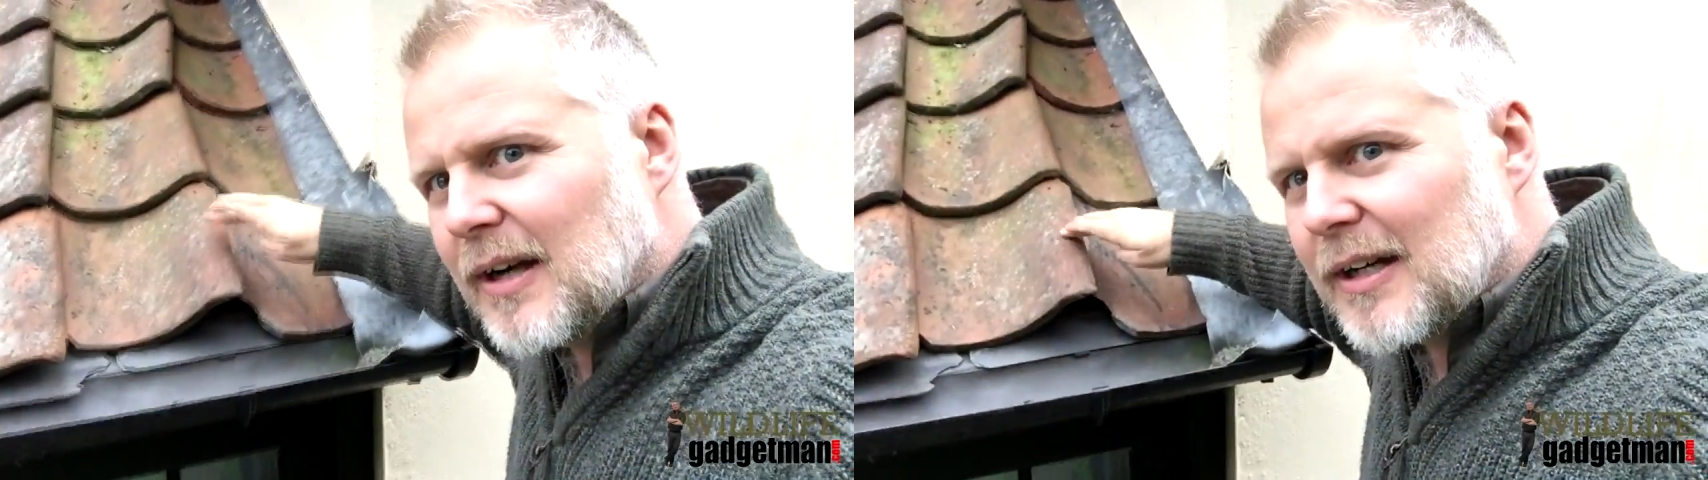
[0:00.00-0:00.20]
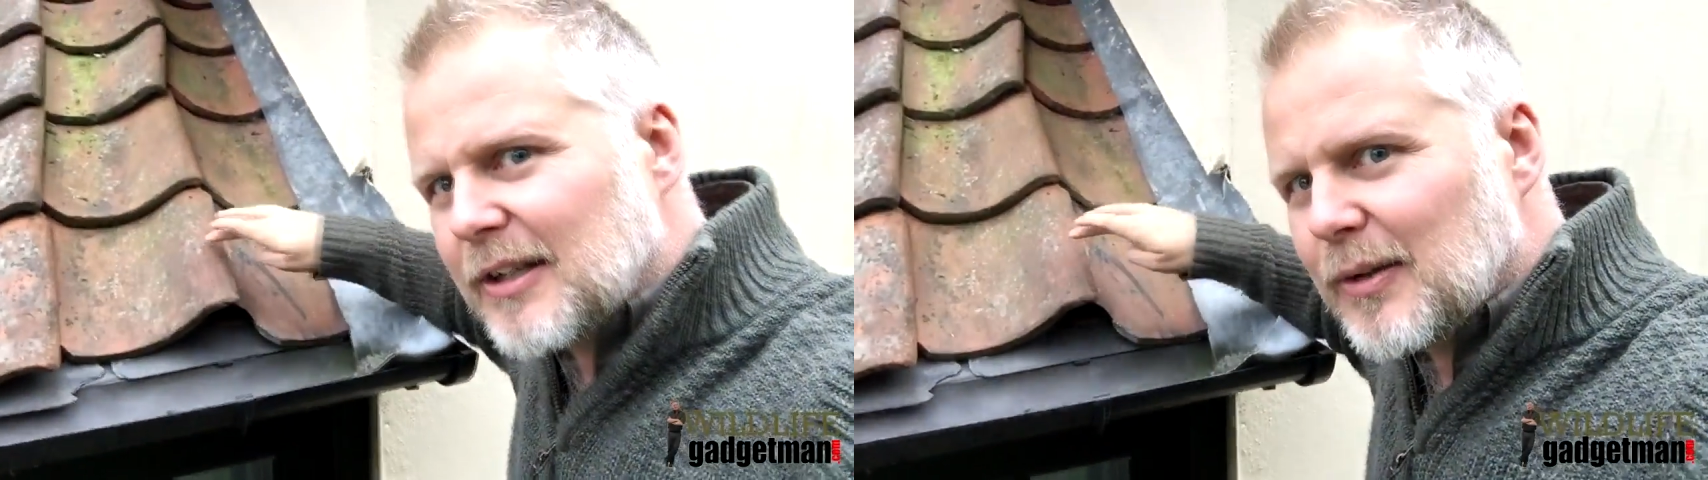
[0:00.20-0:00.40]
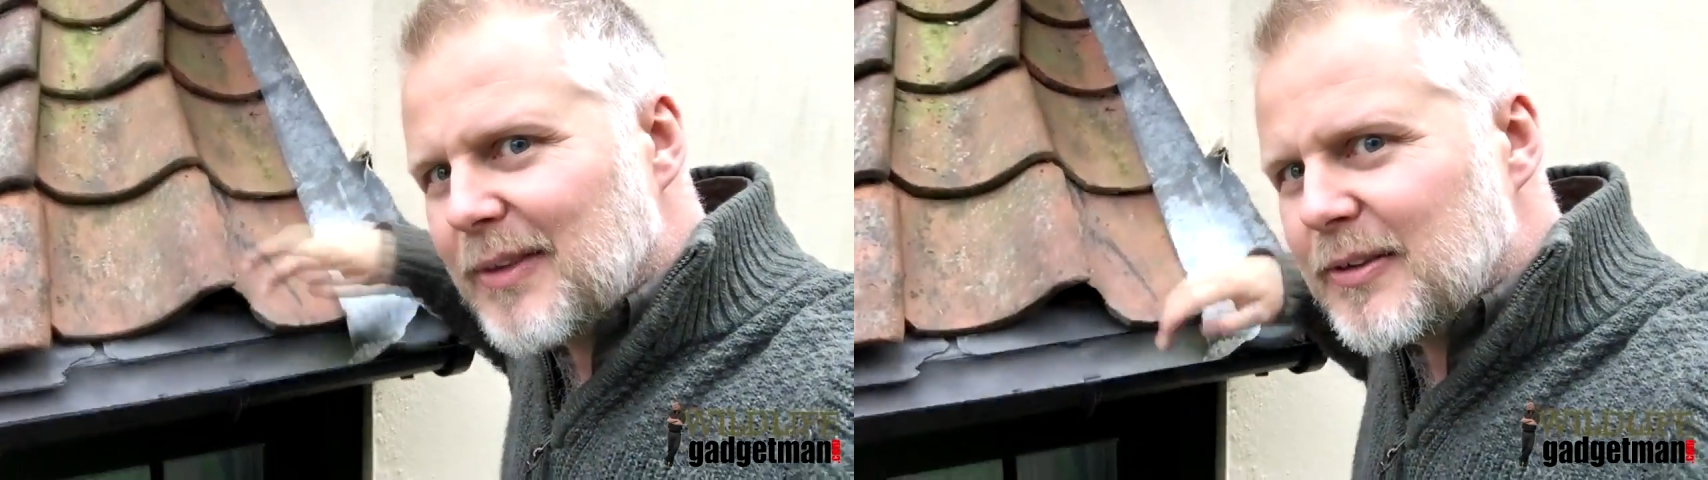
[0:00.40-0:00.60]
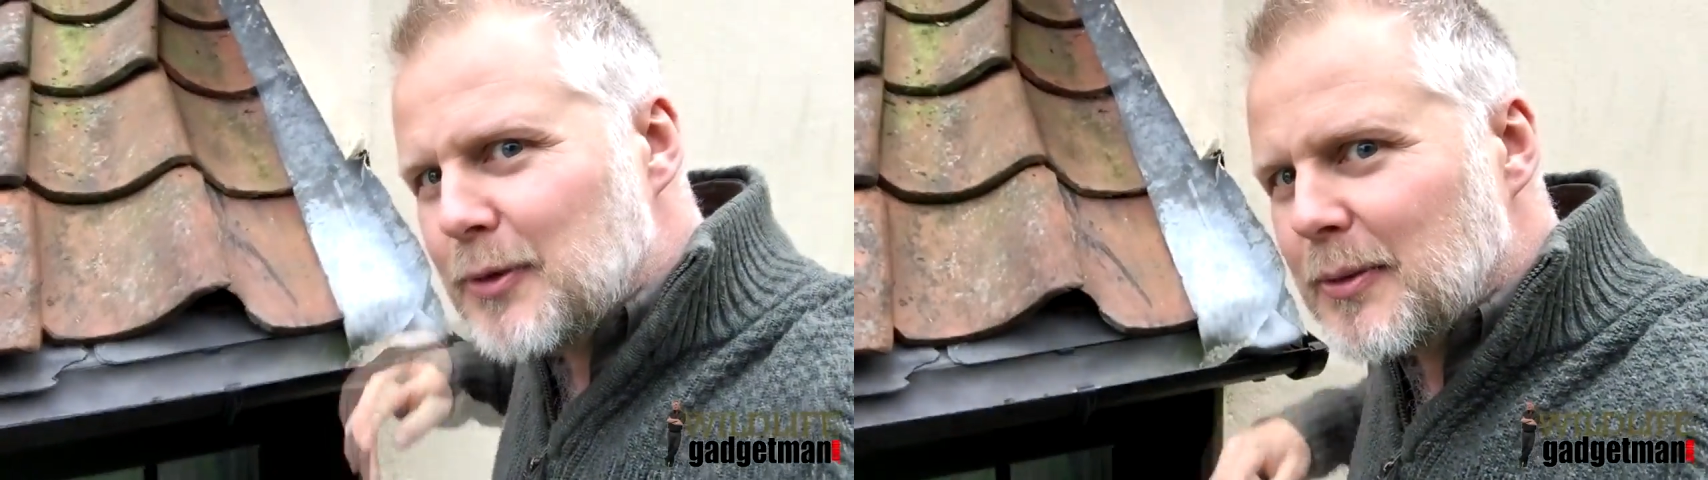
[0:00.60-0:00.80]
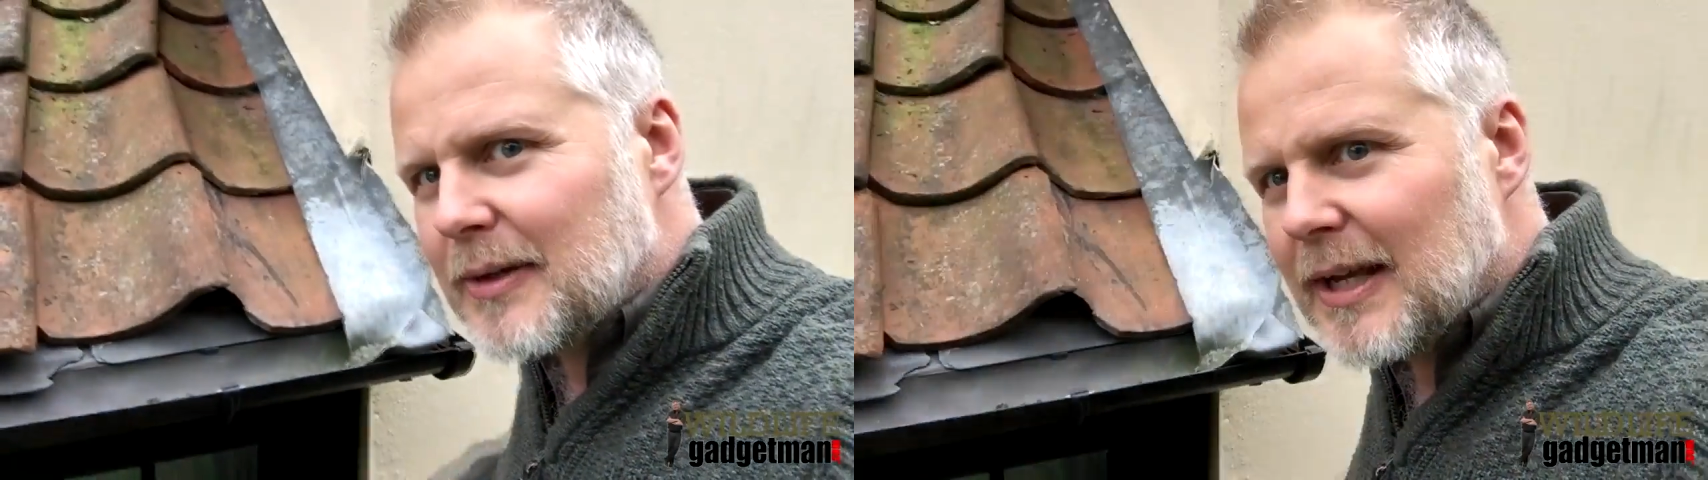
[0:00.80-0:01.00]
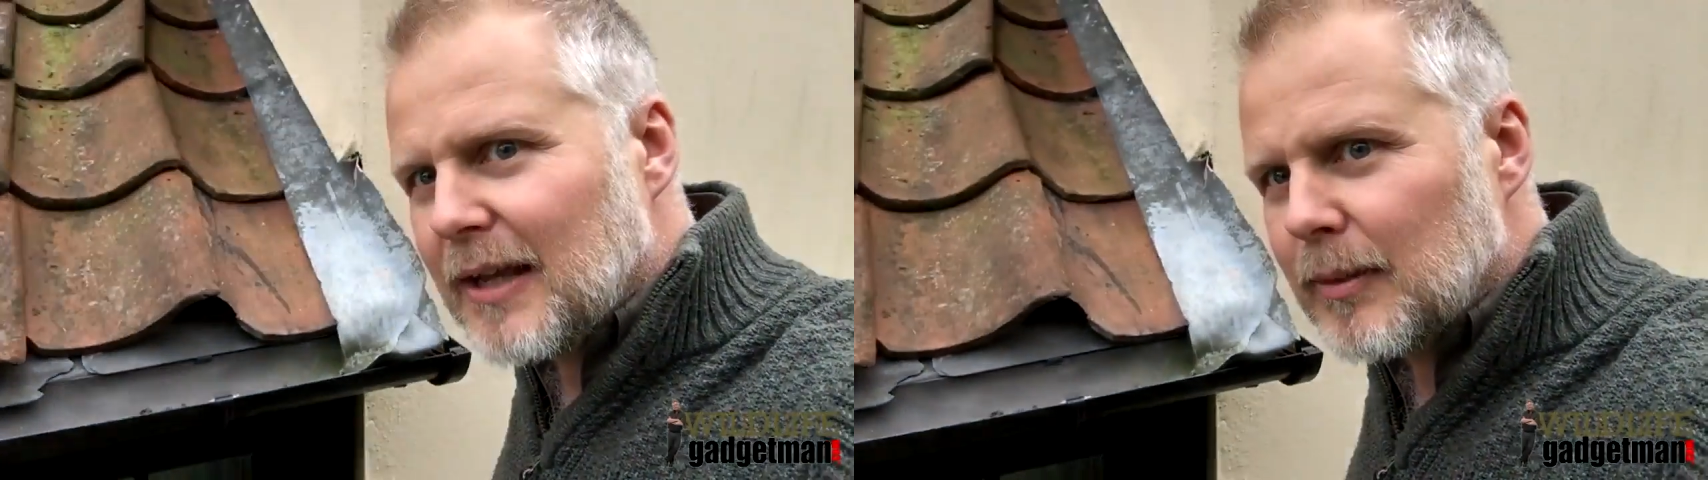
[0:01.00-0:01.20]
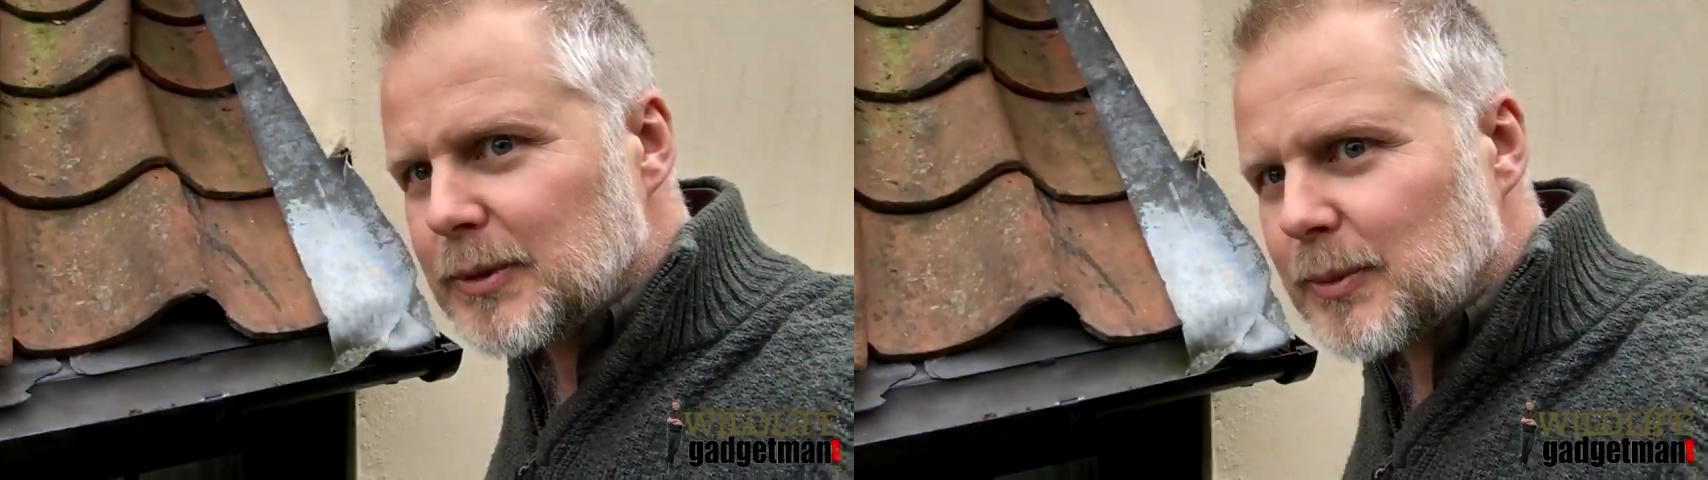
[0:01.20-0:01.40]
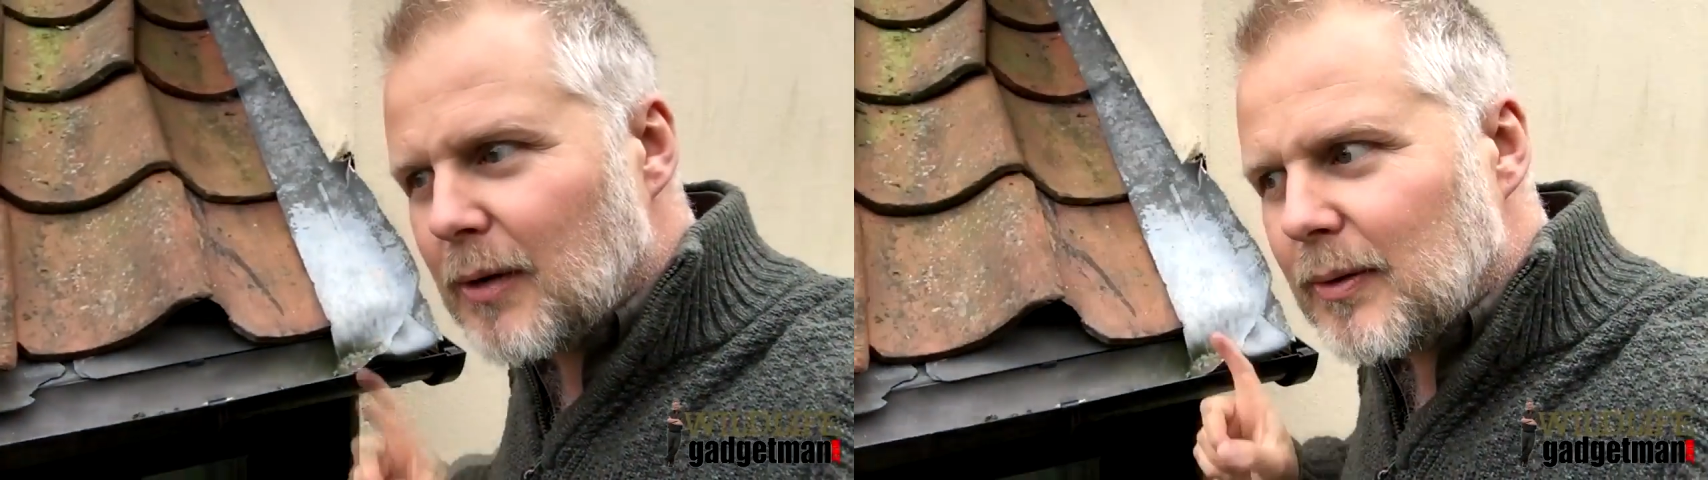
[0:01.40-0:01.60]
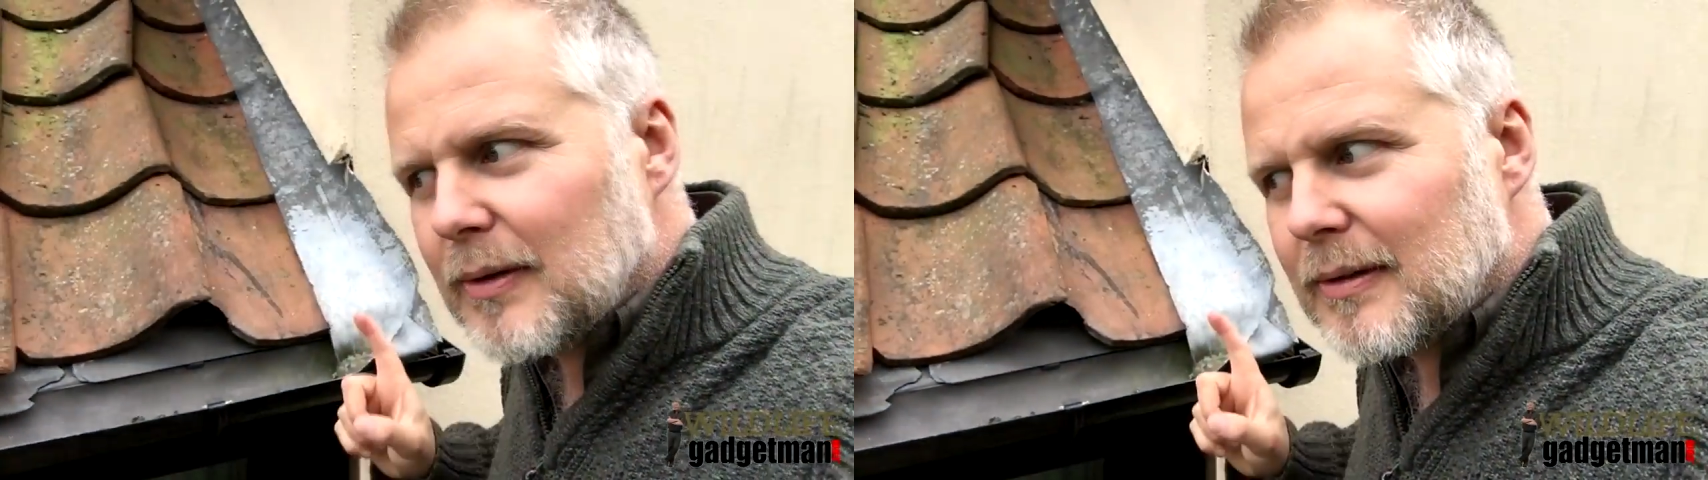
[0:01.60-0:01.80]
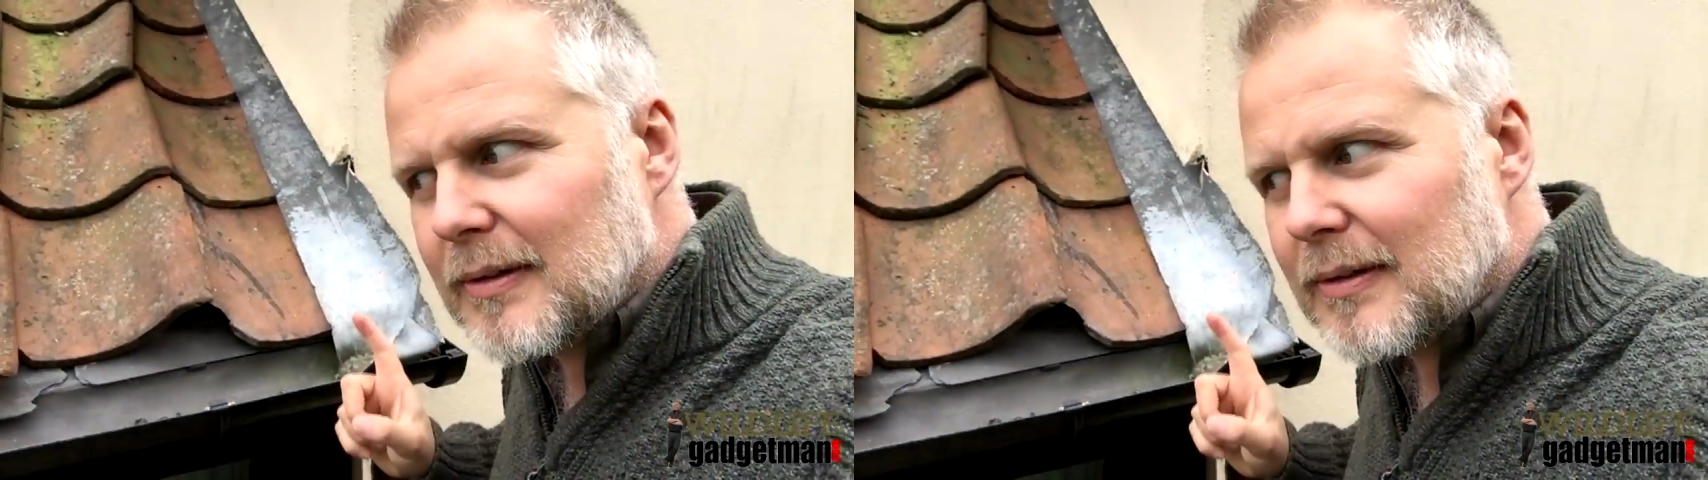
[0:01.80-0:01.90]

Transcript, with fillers: I don't know whether you can hear them as well.